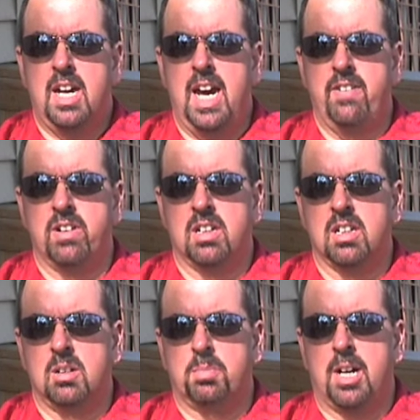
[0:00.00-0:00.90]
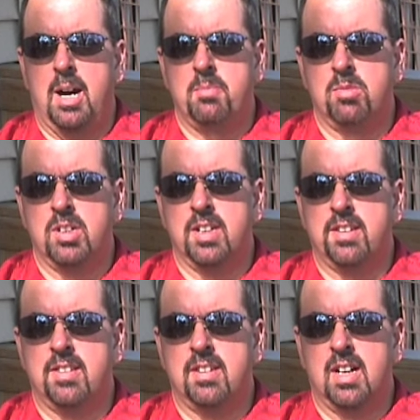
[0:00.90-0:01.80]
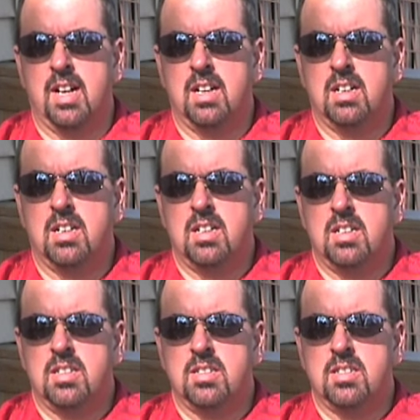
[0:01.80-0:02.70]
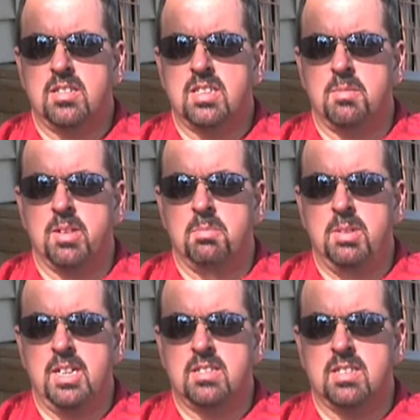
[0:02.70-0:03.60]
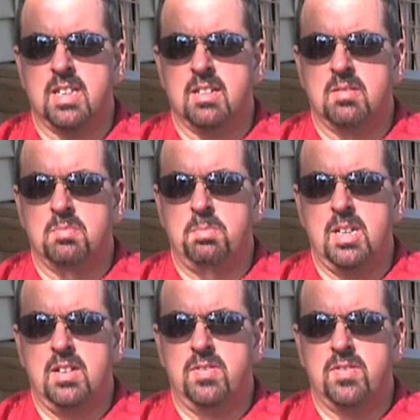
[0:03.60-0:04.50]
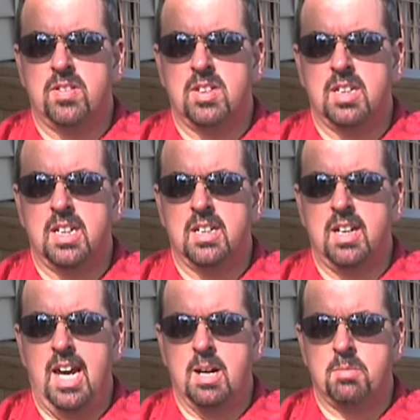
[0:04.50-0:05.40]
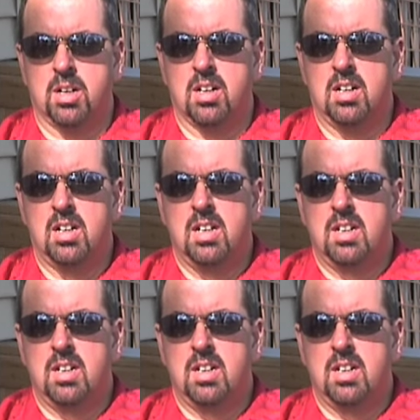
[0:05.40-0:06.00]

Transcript: Having a little problem with some of the meats like beef and hamburger.